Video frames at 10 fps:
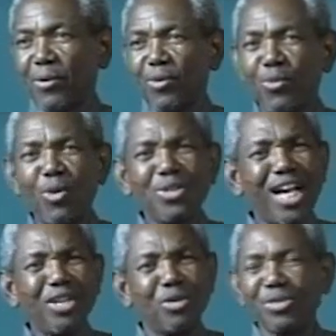What
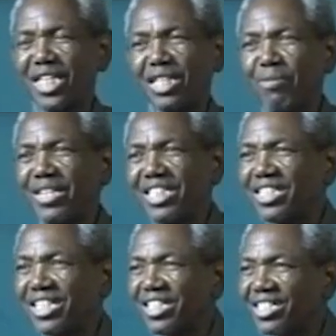kind of statement is
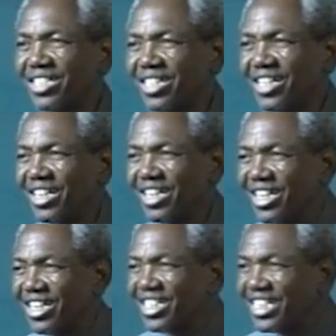this?
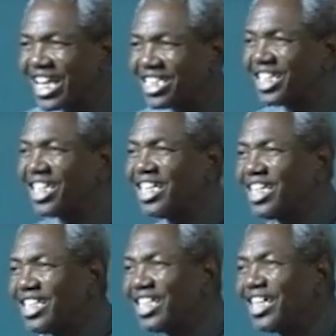That
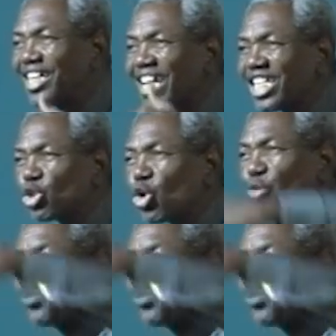the rest of